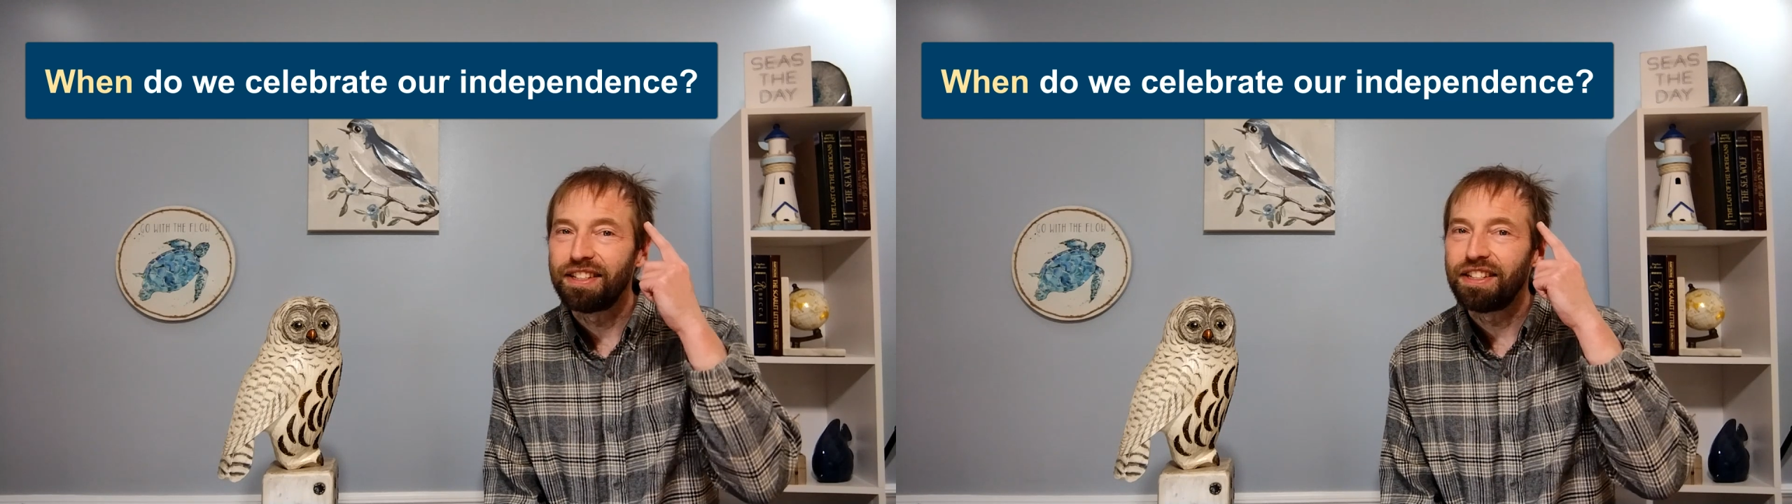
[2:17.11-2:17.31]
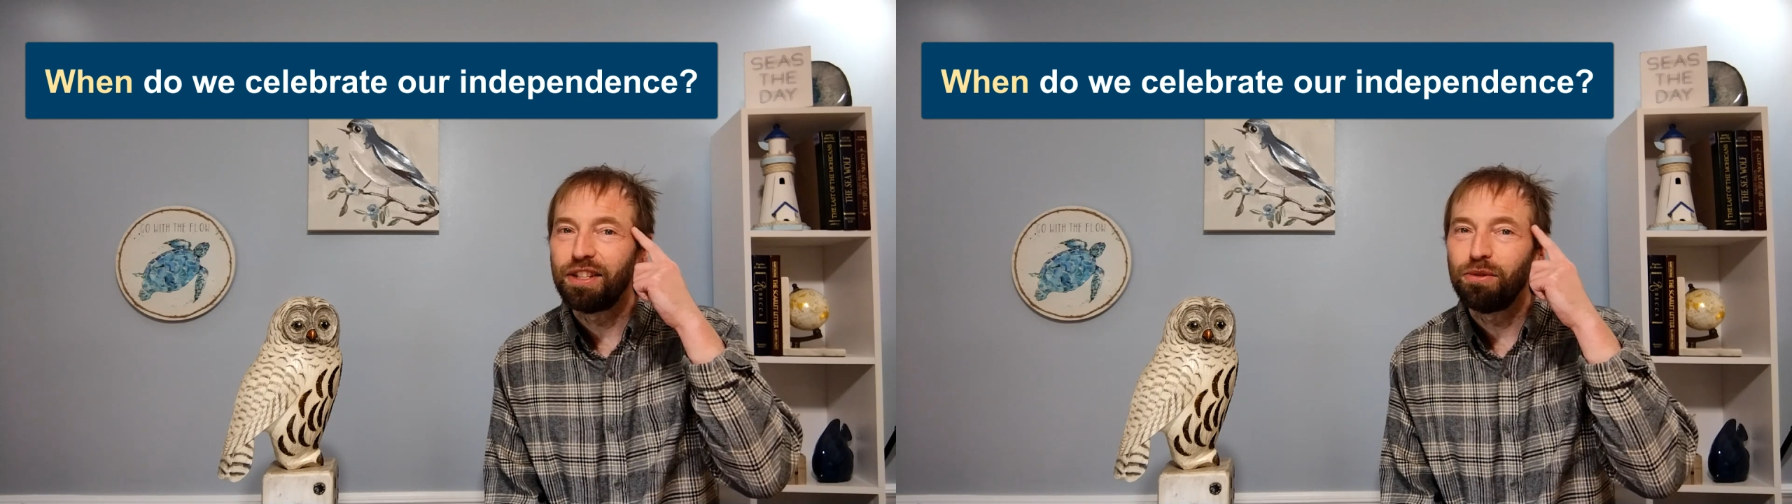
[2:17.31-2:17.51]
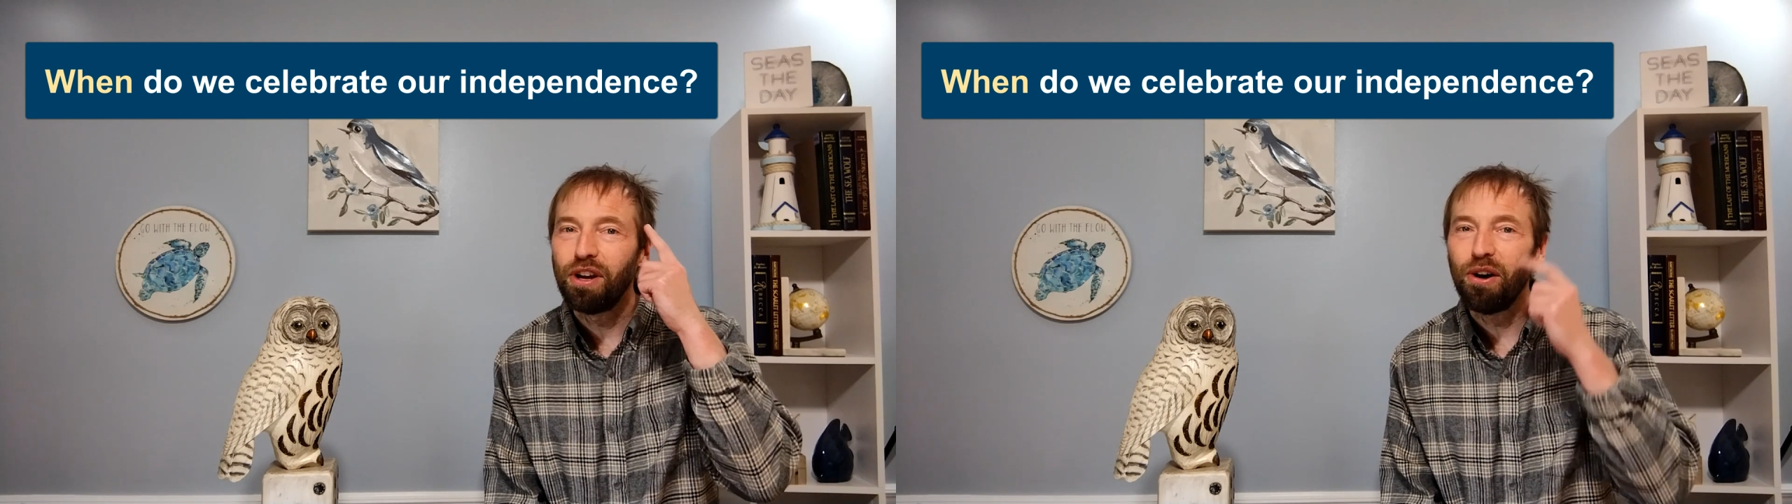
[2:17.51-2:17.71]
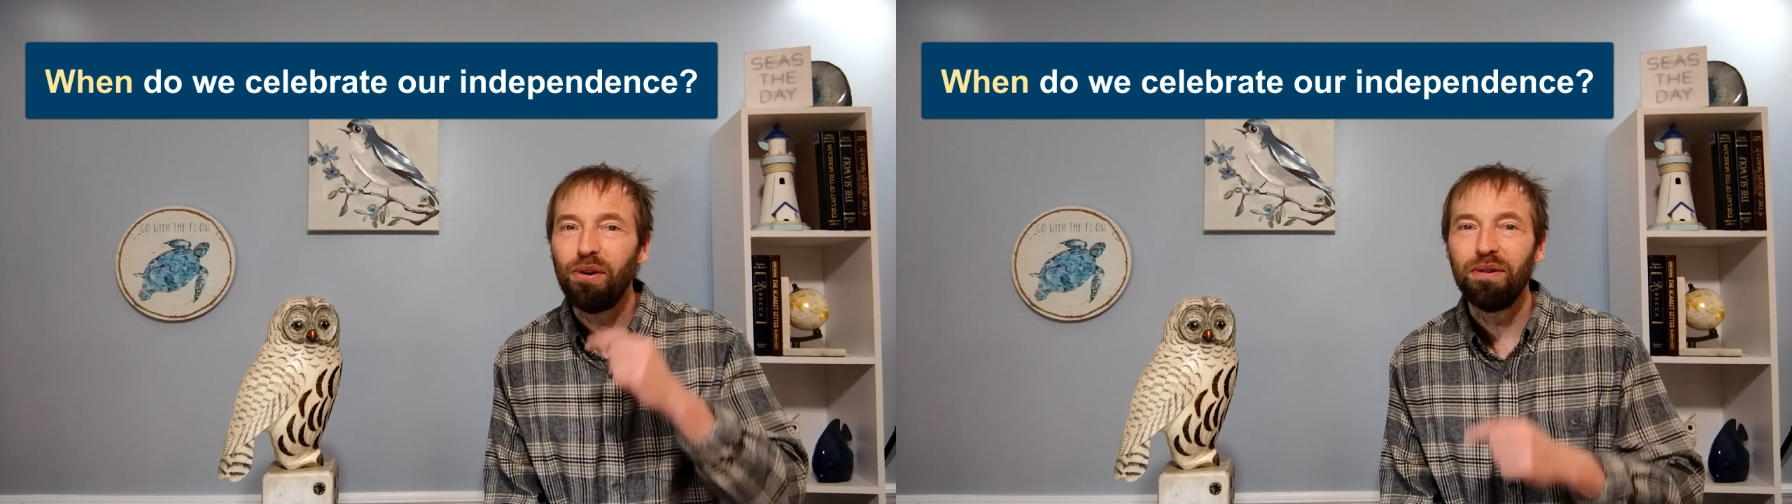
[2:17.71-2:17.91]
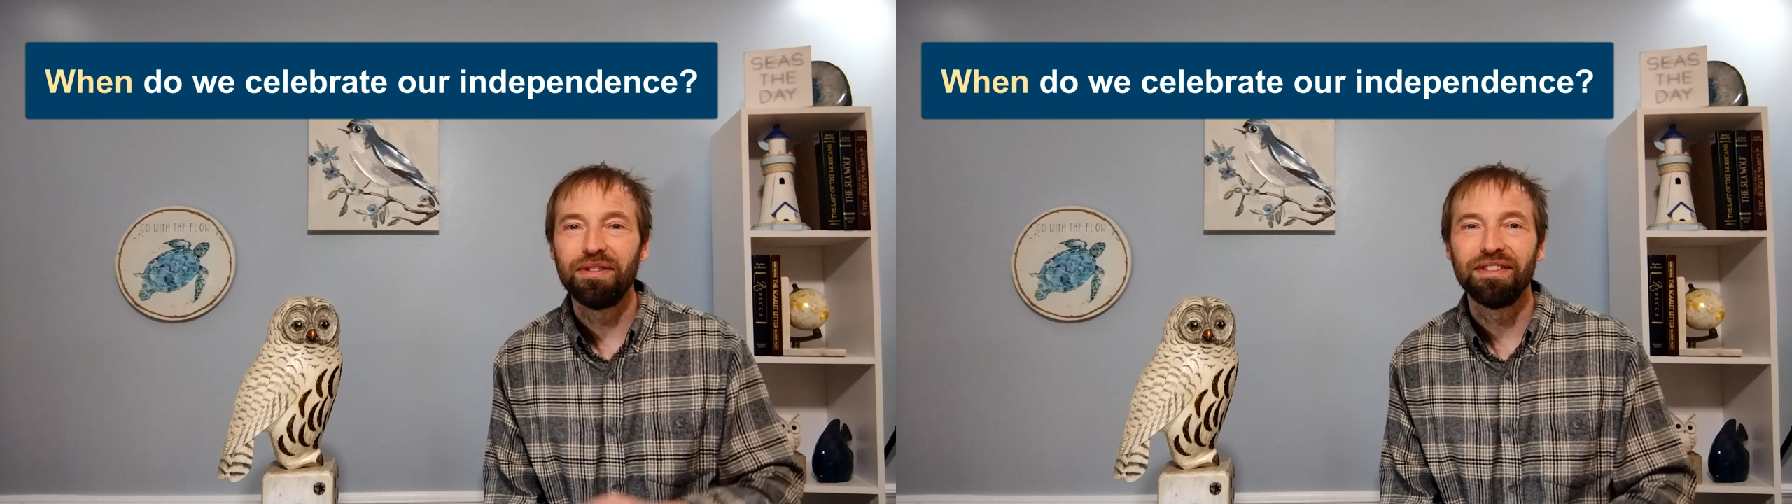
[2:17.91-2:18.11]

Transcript: Do you know?